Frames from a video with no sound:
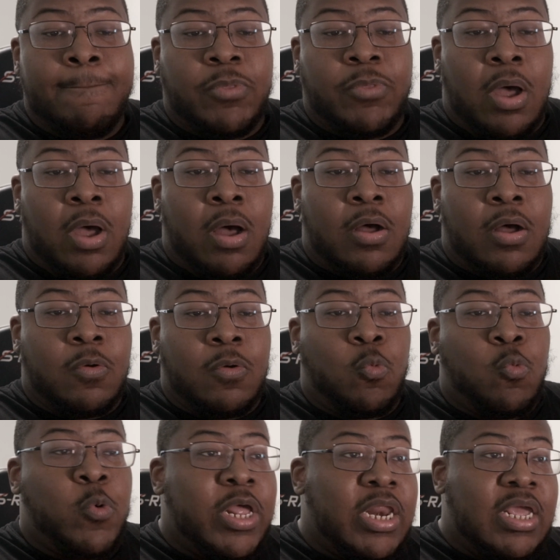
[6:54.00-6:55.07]

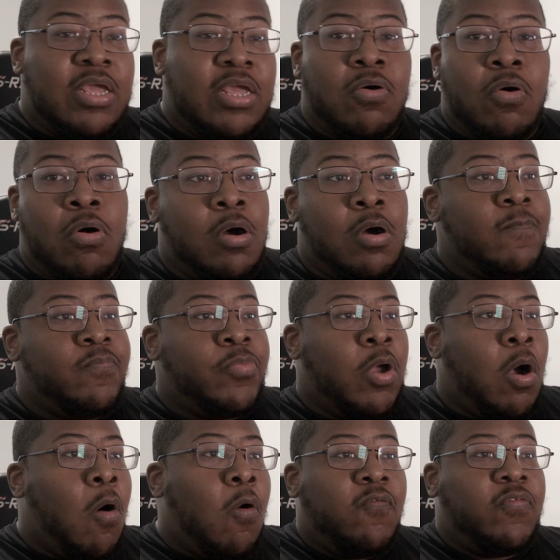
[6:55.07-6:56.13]
witty or
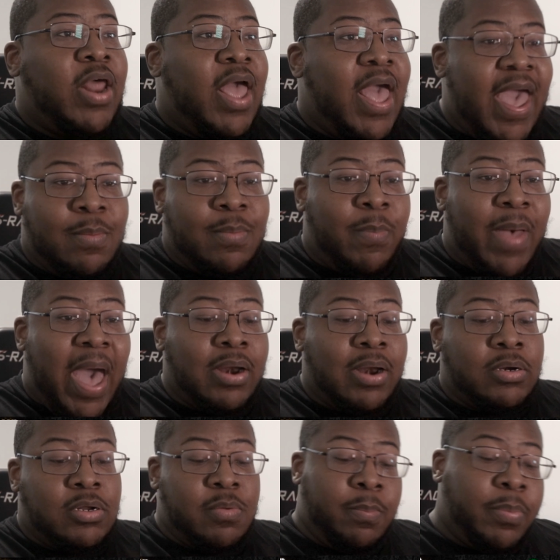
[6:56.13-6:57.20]
over the head
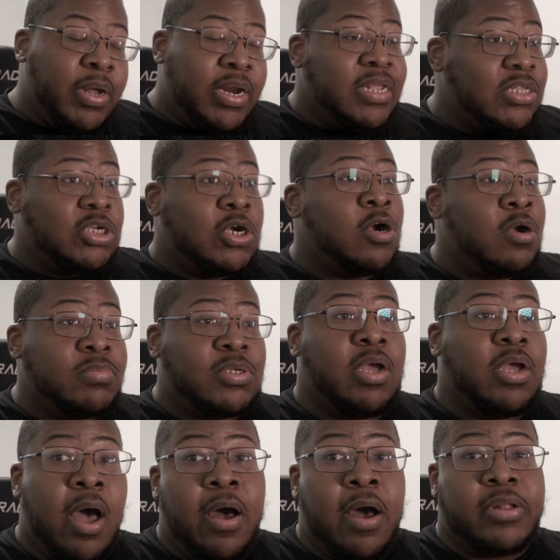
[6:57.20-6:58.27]
battler, but in terms of
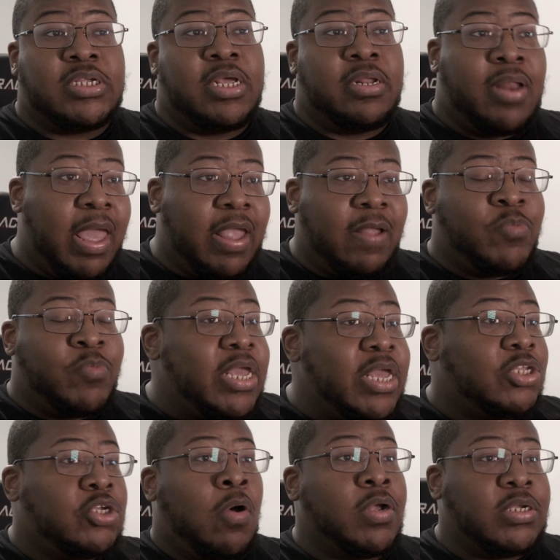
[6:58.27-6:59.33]
content, like, he
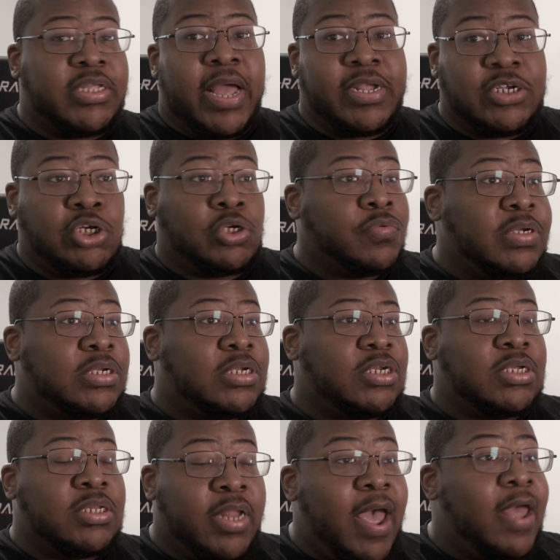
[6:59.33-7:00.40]
talks that street
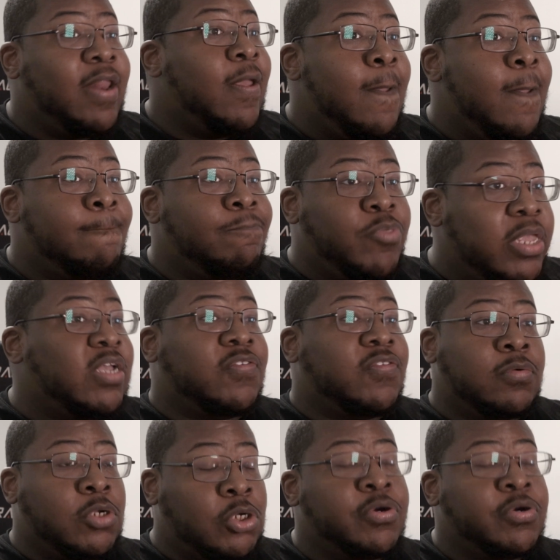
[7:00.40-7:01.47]
shit that niggas from
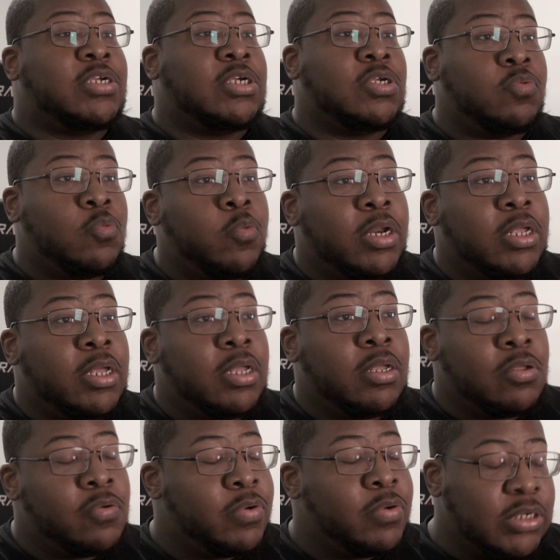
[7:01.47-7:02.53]
the trenches would want to hear.
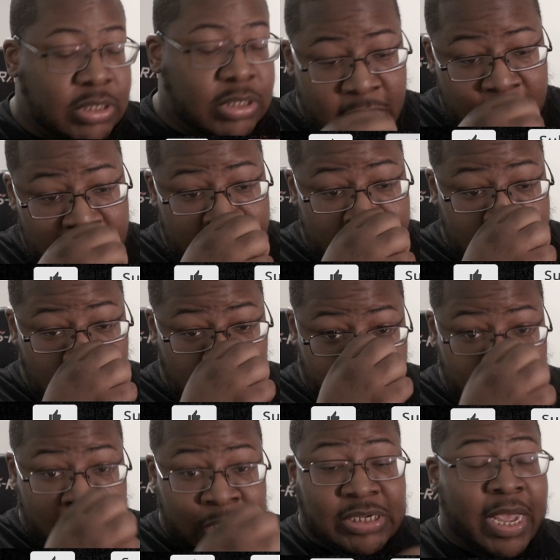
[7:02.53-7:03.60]
You understand? And
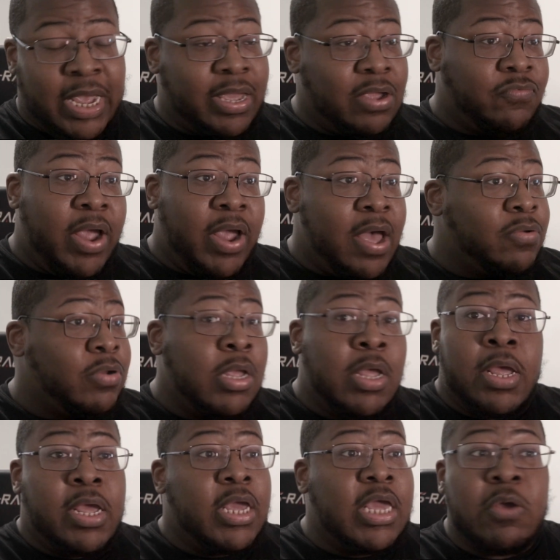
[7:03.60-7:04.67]
his second round,
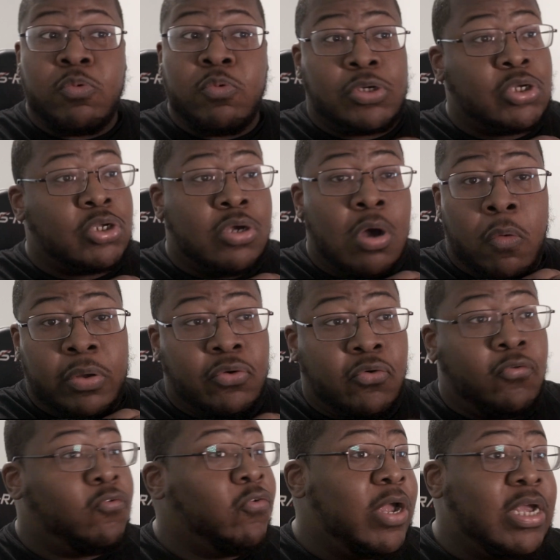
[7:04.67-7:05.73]
he was just going
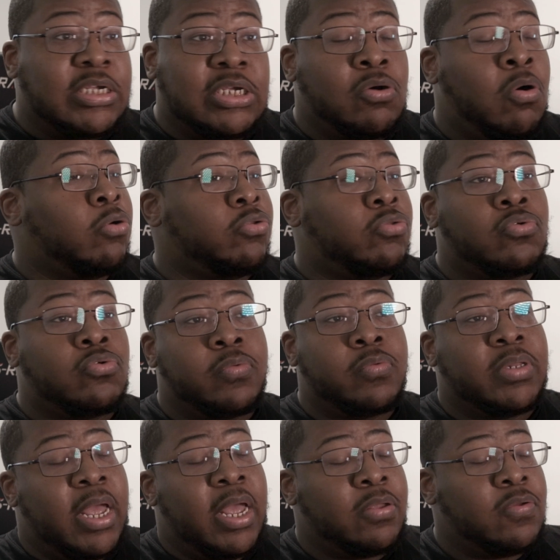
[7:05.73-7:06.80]
crazy all through it with
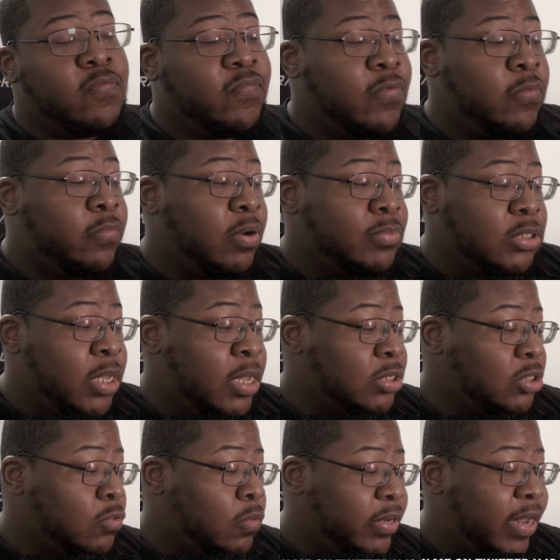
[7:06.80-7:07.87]
that. You feel what I'm saying?
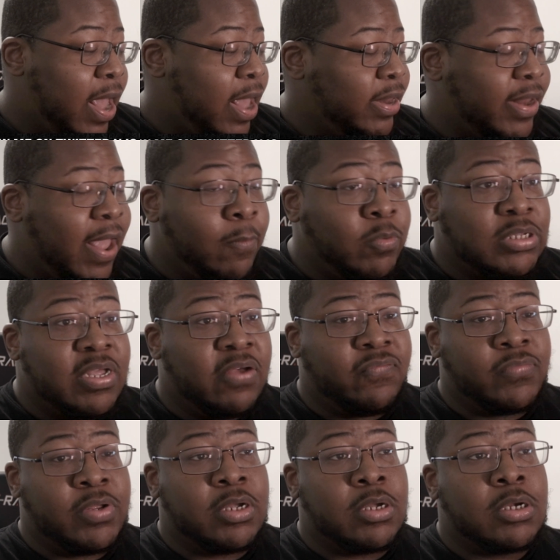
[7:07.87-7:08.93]
So that was
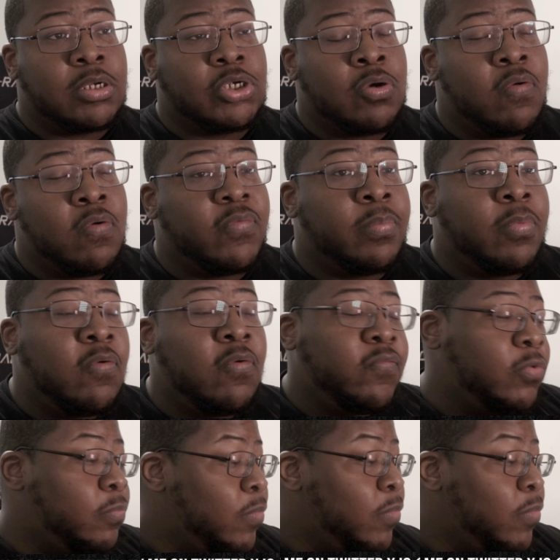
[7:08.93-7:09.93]
definitely a good showing from both of them.